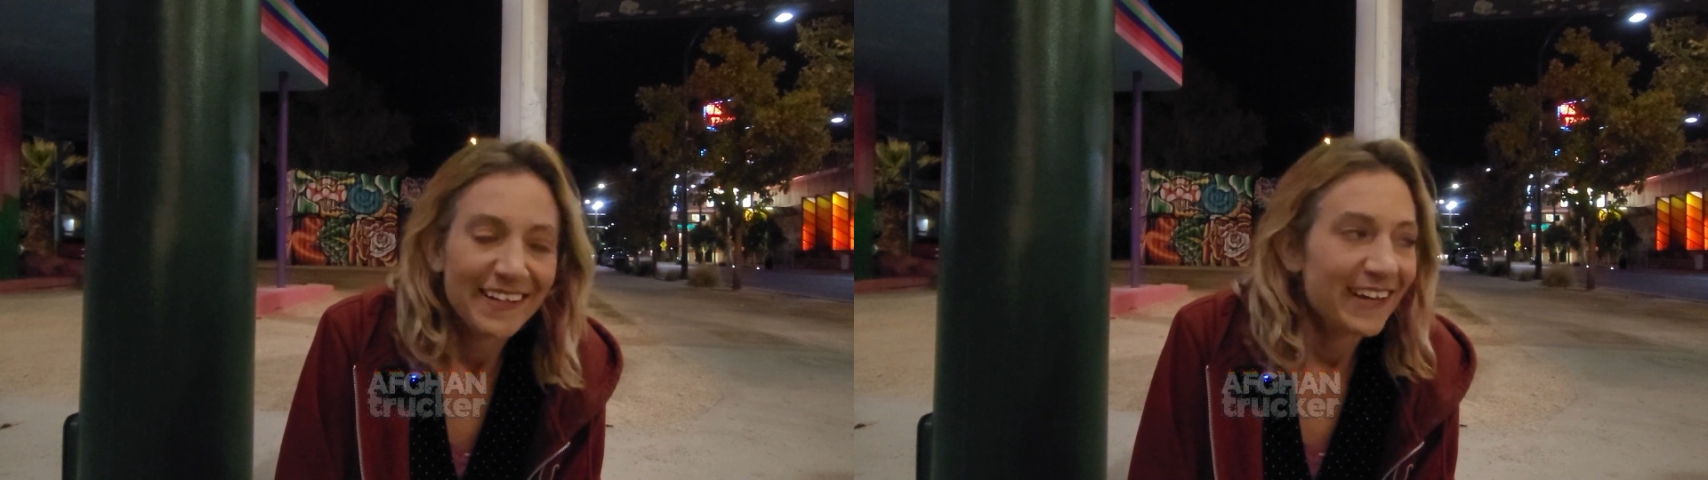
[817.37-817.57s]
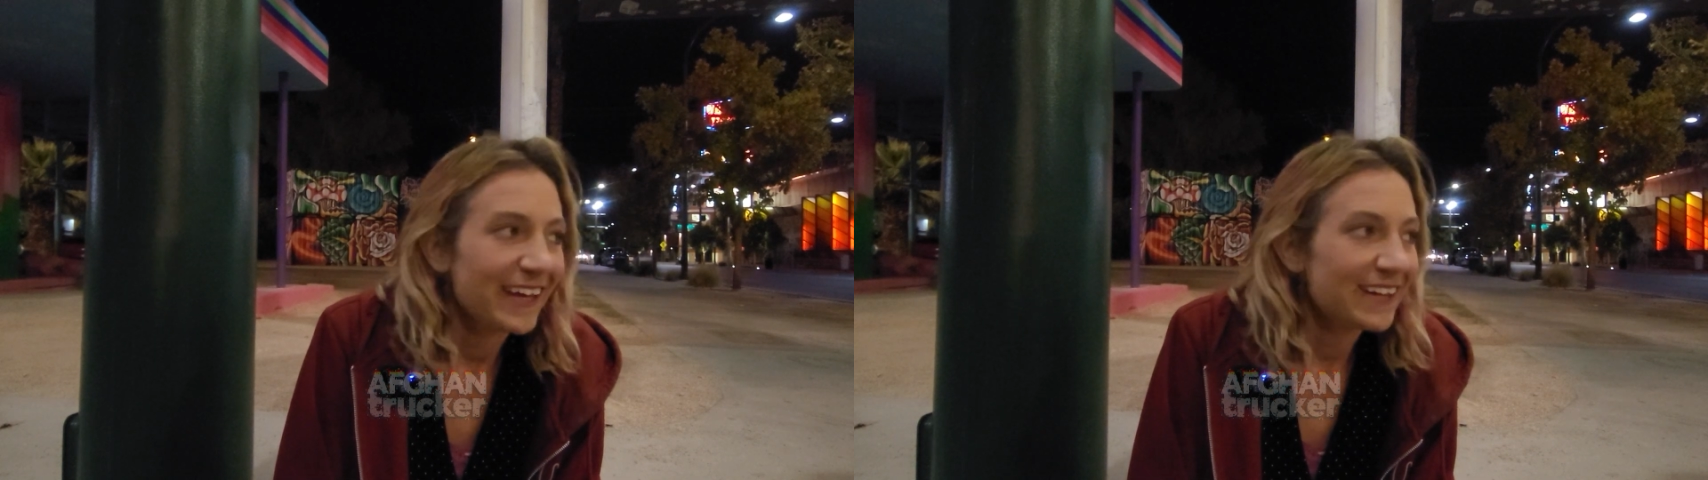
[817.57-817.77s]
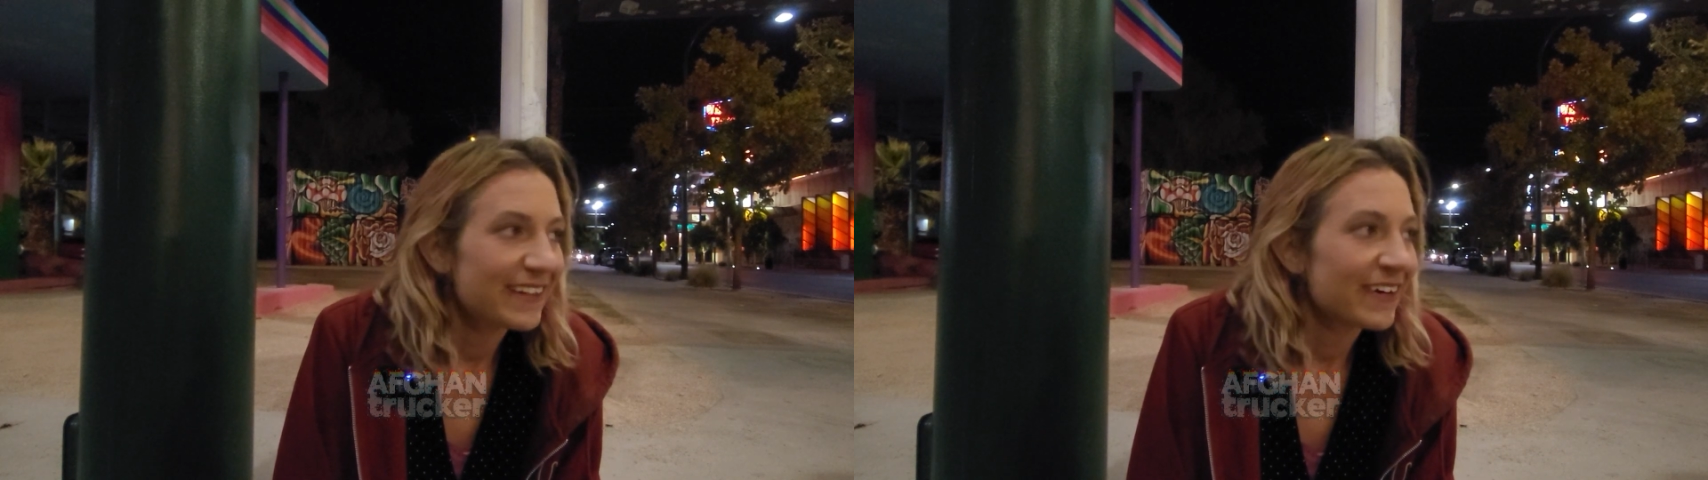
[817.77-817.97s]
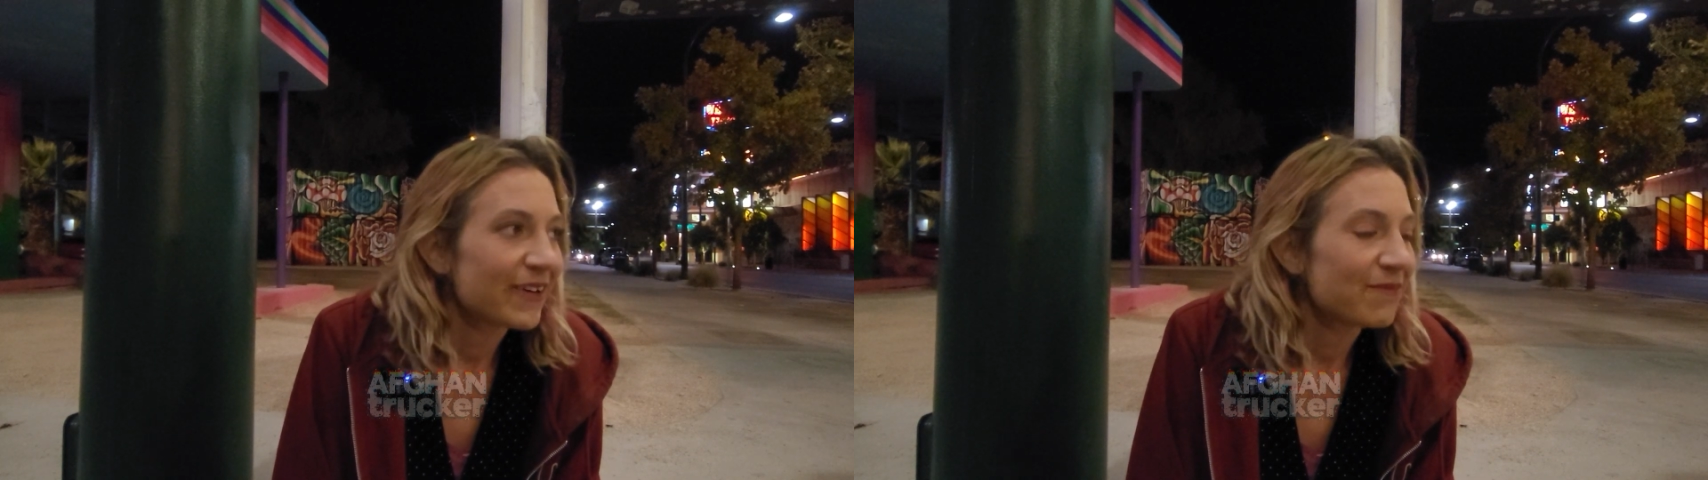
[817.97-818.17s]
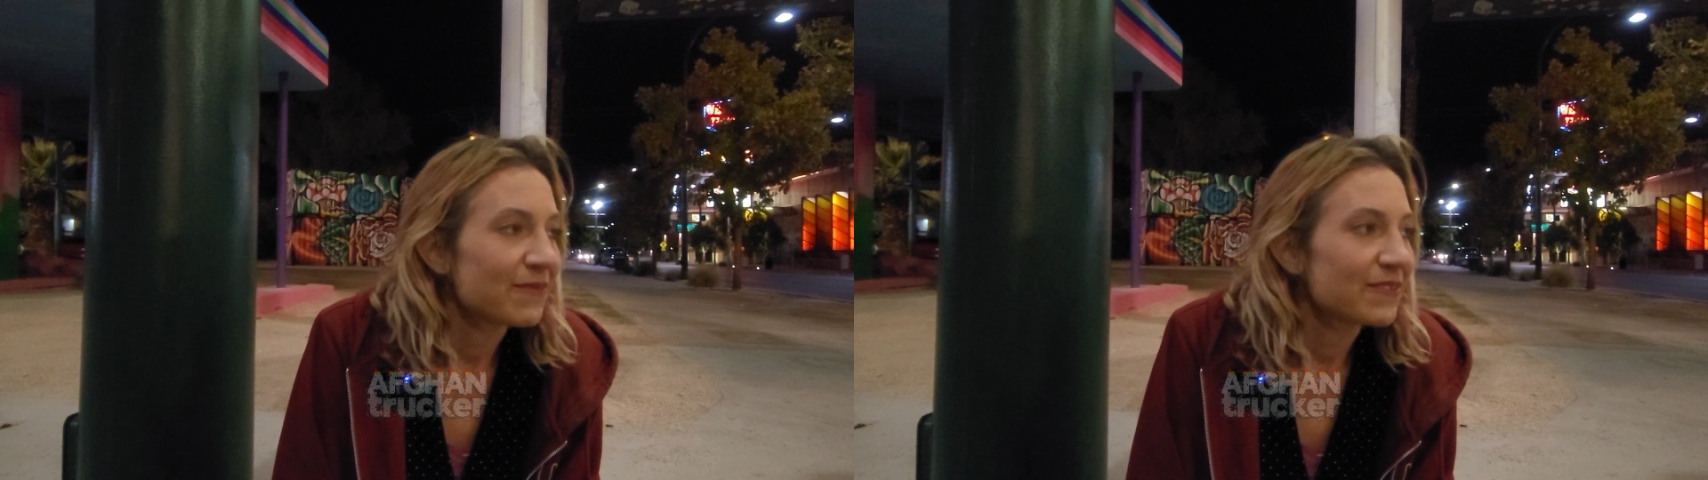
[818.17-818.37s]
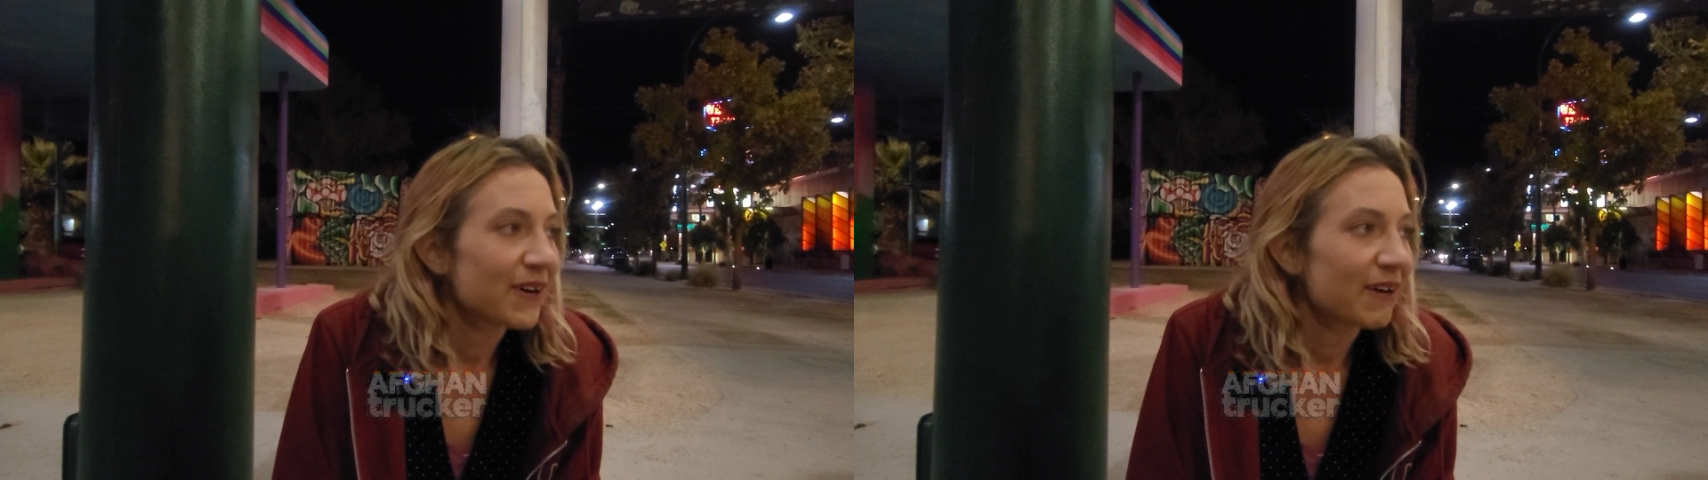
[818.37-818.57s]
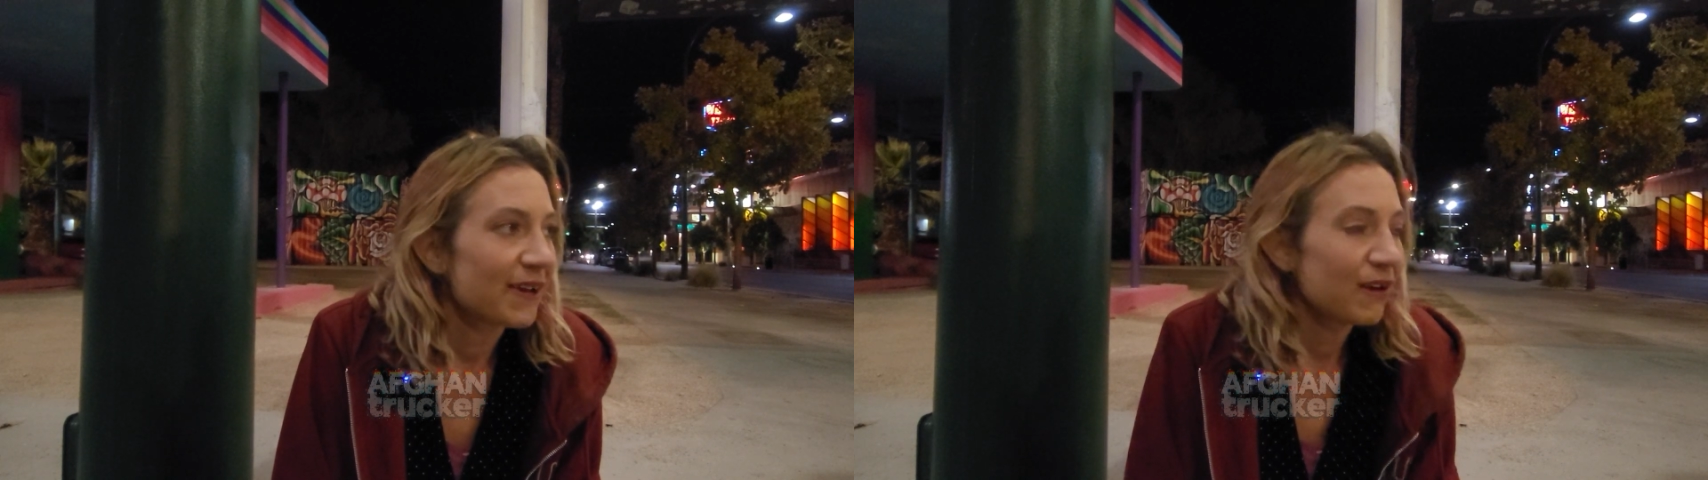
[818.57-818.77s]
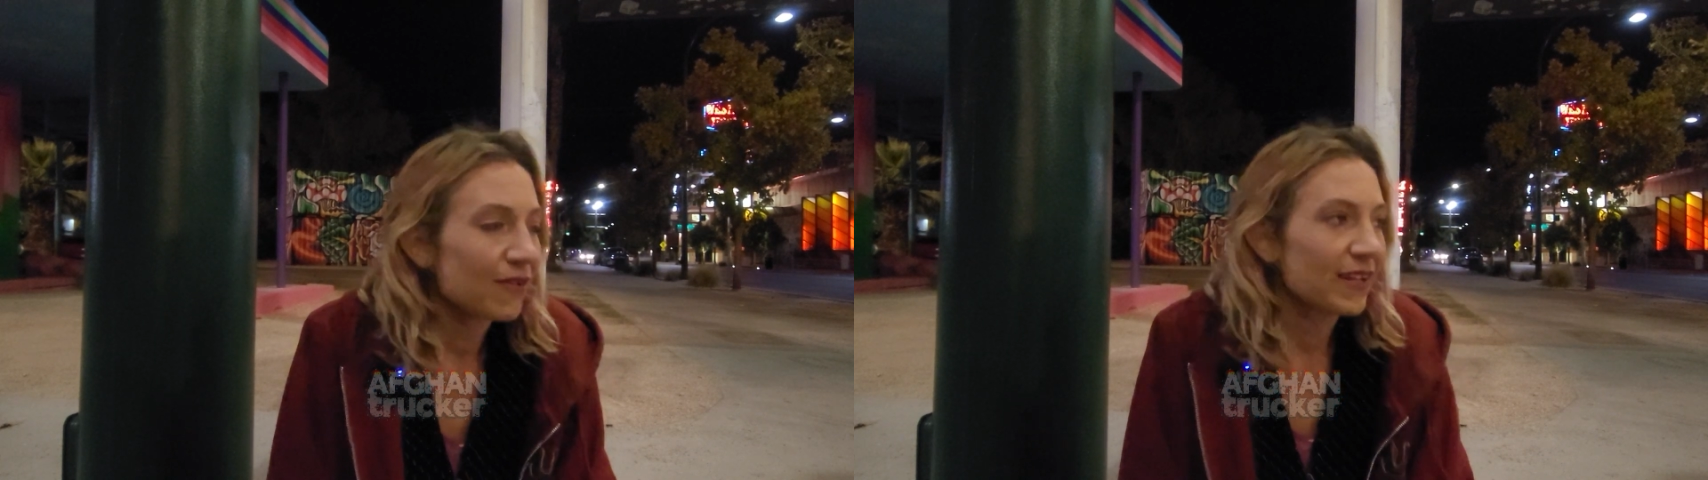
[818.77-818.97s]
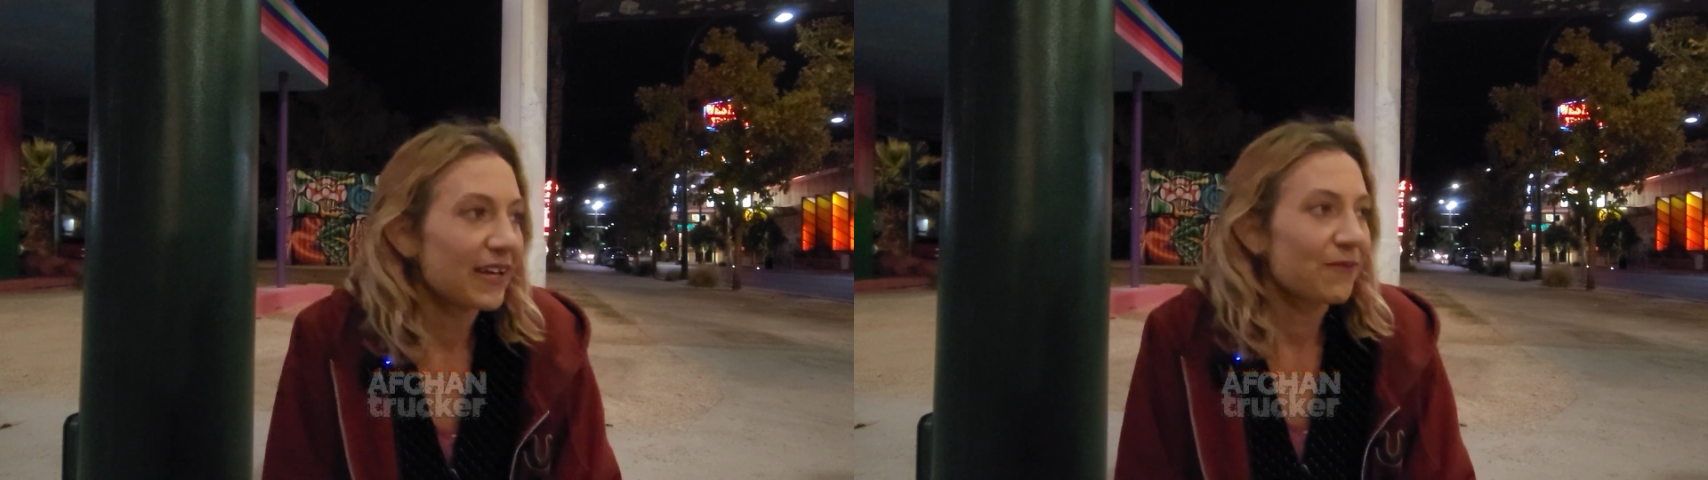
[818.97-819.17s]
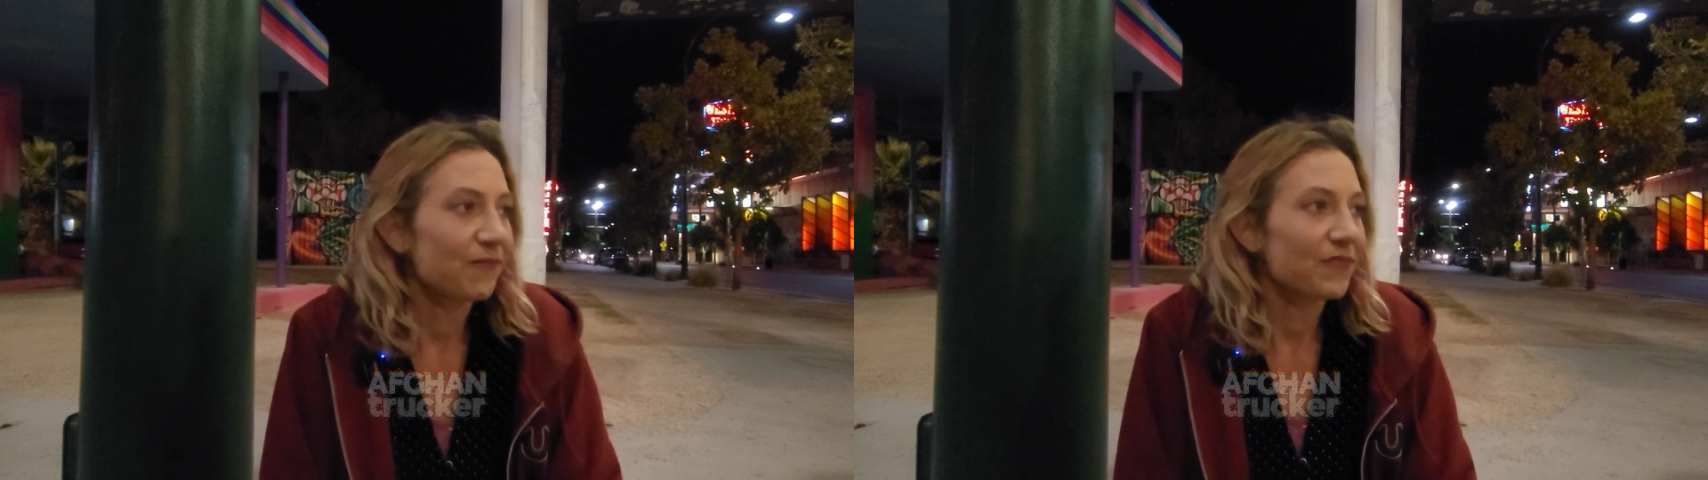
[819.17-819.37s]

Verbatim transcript: And um, so I had on like